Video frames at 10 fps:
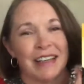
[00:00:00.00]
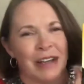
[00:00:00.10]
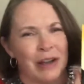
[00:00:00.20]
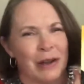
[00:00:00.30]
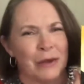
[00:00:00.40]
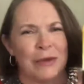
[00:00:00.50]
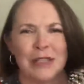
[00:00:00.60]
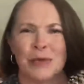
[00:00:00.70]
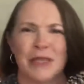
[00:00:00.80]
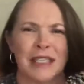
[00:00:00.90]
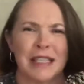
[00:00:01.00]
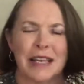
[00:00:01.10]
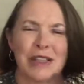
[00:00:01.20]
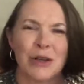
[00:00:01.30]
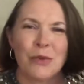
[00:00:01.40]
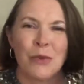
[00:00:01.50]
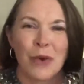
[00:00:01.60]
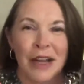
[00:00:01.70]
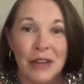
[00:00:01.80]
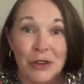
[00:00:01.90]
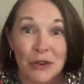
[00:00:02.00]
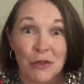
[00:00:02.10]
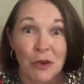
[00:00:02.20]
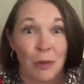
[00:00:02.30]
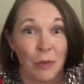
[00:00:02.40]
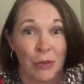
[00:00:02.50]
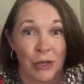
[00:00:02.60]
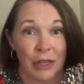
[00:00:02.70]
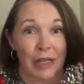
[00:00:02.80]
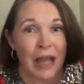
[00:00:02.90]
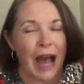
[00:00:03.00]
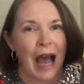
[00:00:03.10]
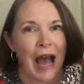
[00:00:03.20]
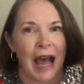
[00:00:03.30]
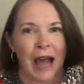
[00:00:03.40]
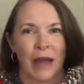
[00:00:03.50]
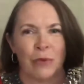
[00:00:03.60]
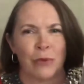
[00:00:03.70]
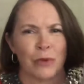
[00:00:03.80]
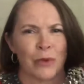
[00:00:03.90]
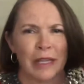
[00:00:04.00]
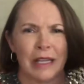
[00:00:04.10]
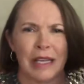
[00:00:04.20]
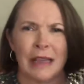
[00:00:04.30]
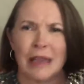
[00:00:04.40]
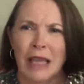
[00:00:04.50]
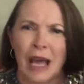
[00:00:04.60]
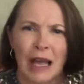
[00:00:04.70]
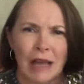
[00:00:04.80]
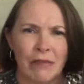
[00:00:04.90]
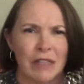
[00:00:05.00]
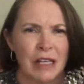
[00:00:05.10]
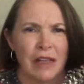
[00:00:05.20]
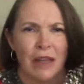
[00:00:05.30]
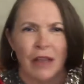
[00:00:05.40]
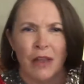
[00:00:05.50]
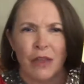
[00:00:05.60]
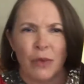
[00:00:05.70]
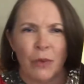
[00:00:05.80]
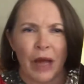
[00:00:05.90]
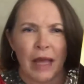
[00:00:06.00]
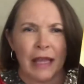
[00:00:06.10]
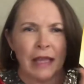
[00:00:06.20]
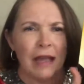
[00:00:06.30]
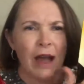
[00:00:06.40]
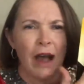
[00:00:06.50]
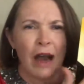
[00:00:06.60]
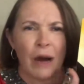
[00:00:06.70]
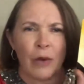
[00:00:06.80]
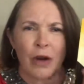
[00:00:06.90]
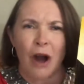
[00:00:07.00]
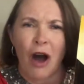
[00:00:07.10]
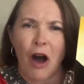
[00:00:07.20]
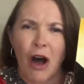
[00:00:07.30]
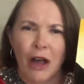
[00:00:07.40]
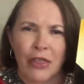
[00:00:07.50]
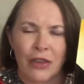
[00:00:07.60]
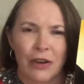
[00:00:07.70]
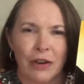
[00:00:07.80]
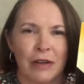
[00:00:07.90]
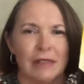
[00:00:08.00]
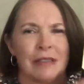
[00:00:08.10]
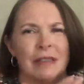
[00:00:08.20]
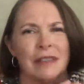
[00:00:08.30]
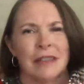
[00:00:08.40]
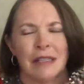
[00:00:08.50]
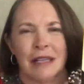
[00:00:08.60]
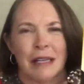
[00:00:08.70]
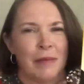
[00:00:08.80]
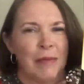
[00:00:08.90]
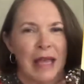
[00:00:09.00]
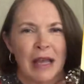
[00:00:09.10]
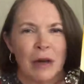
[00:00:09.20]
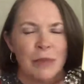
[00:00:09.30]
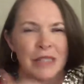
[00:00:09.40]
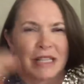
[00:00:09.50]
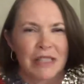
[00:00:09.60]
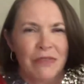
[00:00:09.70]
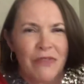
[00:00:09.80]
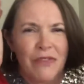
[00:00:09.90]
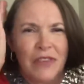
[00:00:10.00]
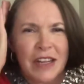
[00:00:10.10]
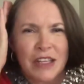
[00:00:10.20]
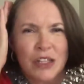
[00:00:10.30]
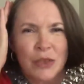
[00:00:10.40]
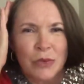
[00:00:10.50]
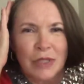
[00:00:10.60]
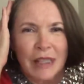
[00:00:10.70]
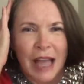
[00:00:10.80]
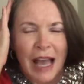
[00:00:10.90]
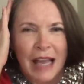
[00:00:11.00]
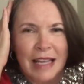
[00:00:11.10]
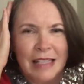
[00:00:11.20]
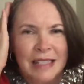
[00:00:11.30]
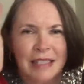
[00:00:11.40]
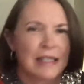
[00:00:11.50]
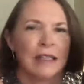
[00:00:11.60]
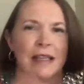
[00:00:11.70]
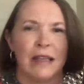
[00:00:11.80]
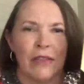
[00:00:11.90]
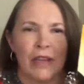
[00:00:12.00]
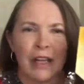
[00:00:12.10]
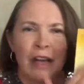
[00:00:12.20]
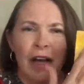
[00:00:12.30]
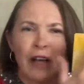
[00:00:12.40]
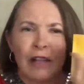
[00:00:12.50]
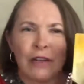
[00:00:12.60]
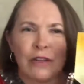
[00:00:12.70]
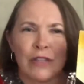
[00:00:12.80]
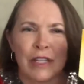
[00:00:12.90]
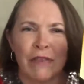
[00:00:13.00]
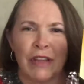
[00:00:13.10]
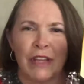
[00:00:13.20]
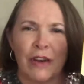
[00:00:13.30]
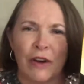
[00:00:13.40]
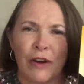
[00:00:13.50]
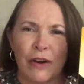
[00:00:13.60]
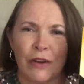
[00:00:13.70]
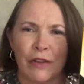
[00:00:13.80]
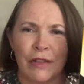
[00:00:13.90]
Oh, this was such a wonderful book. I really loved the way our author helped us visualize the colors of the earth